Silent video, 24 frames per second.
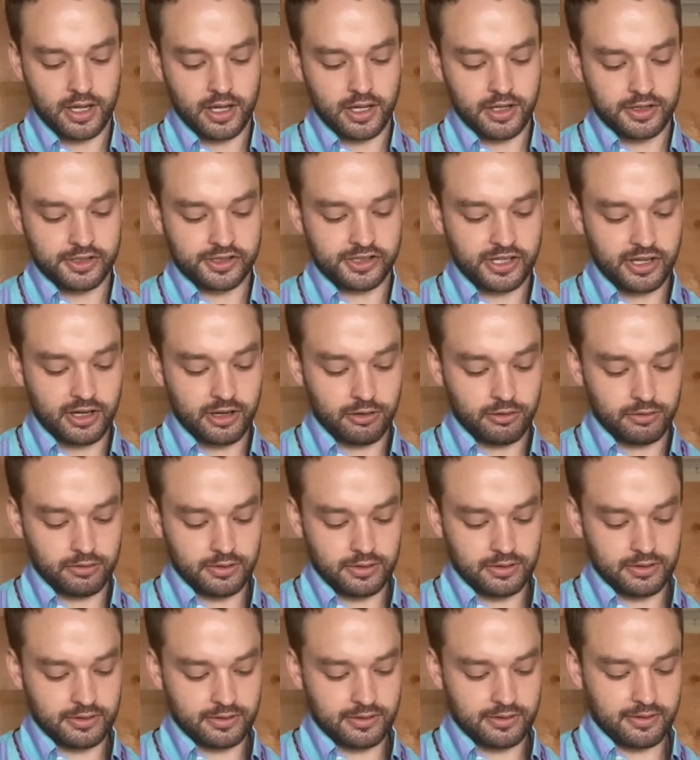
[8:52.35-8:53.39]
So
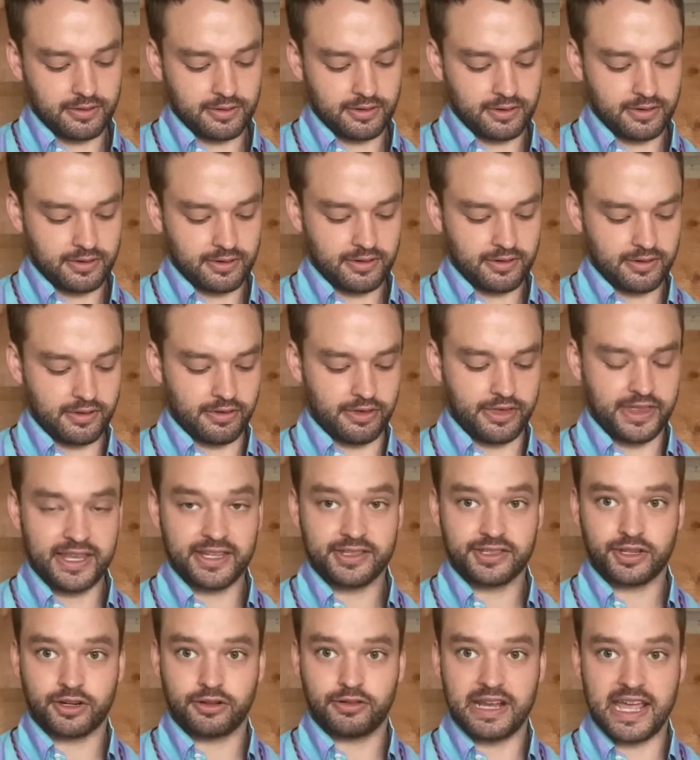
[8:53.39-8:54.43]

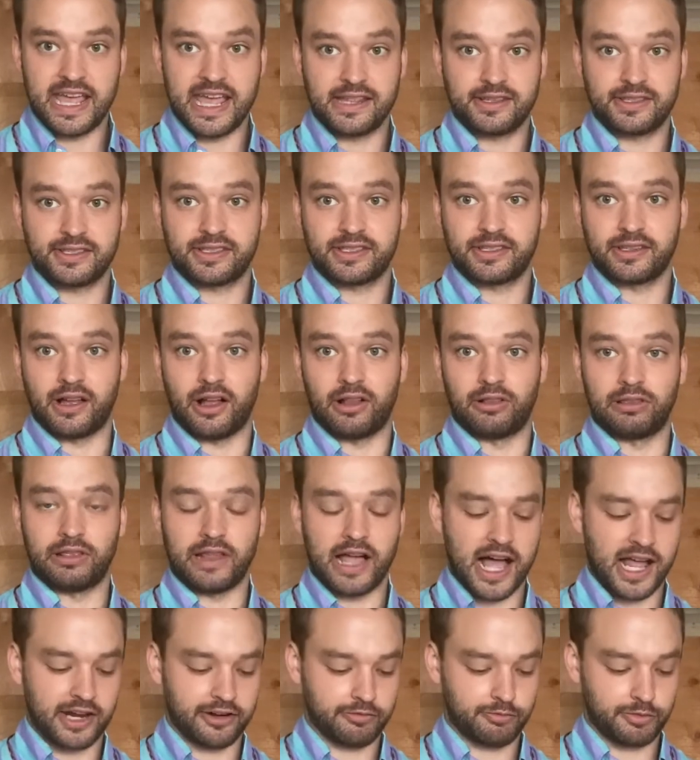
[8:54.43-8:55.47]
this creates a
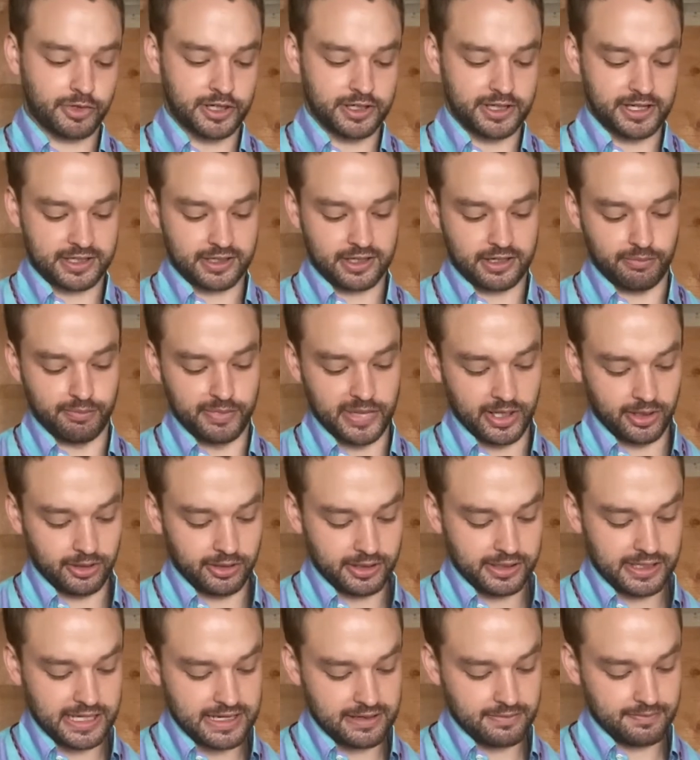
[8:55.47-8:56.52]
lot of
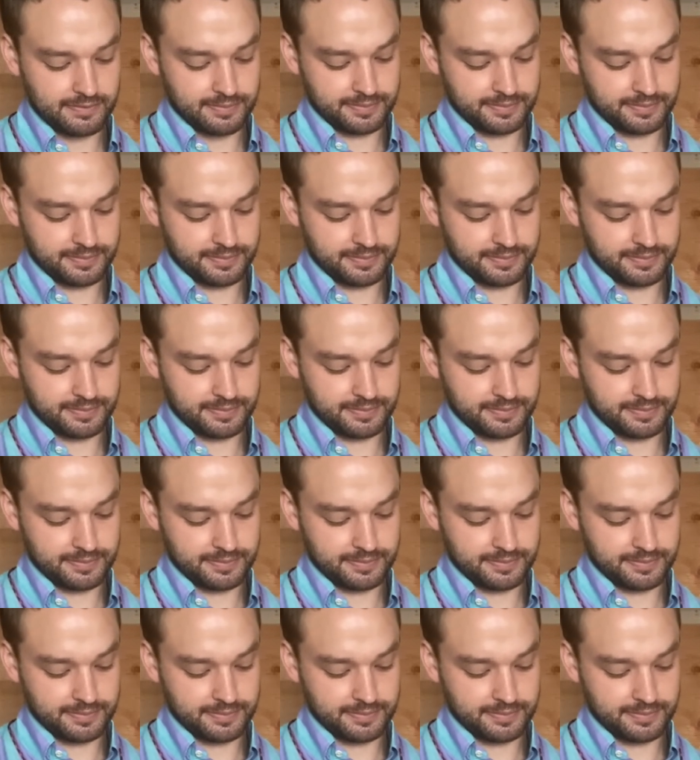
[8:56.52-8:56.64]
predictability.